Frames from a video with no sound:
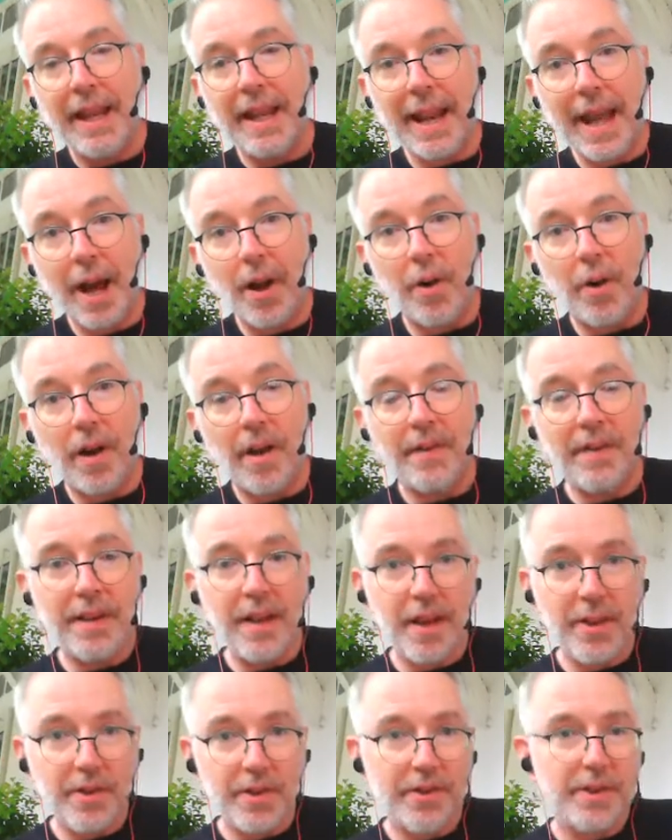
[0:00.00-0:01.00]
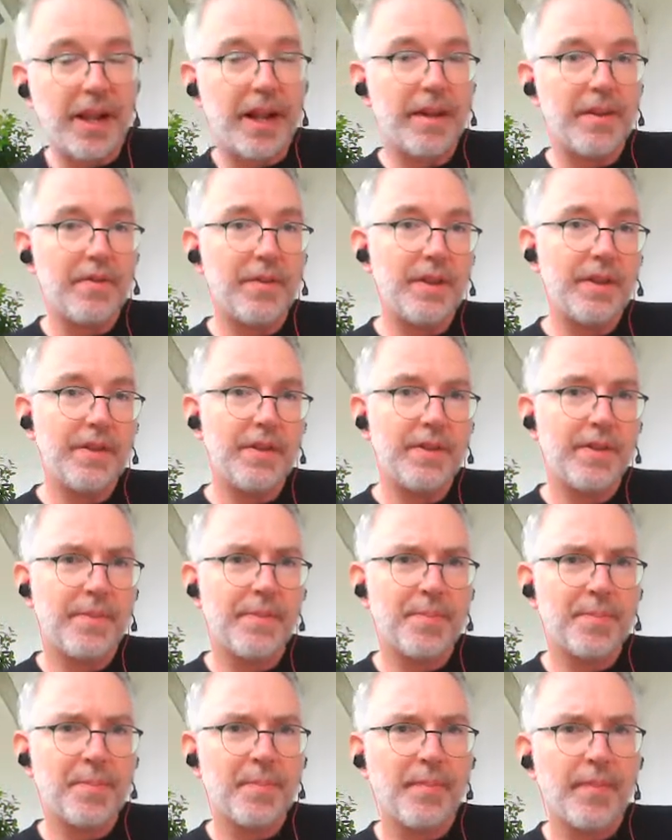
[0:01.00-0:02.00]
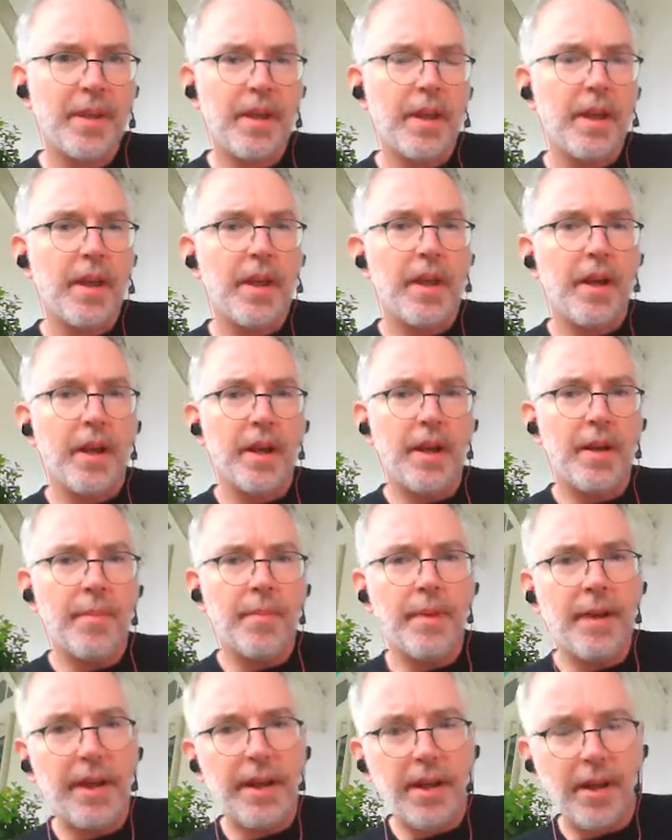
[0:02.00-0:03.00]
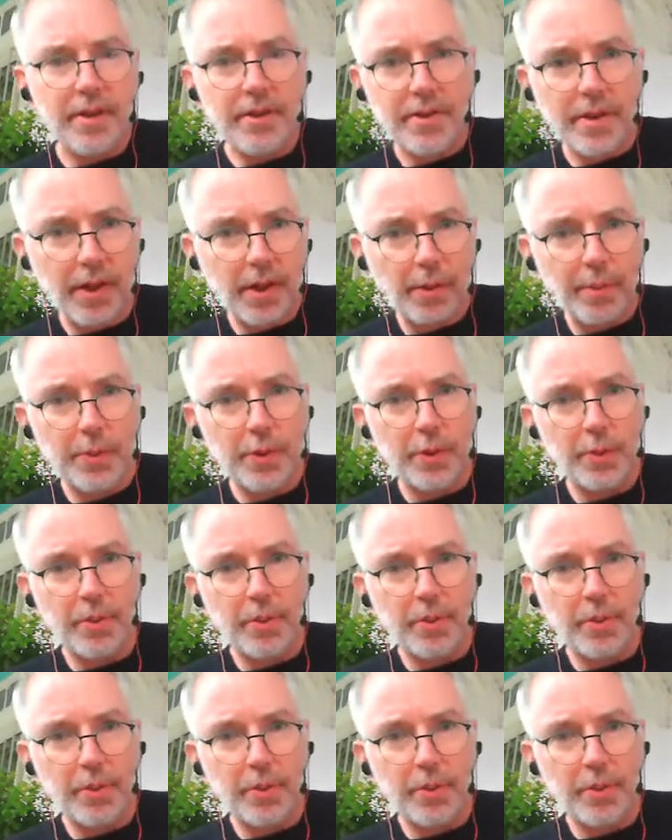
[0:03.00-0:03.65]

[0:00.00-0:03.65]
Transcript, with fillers: Now, on the other side of this, um, it also helps you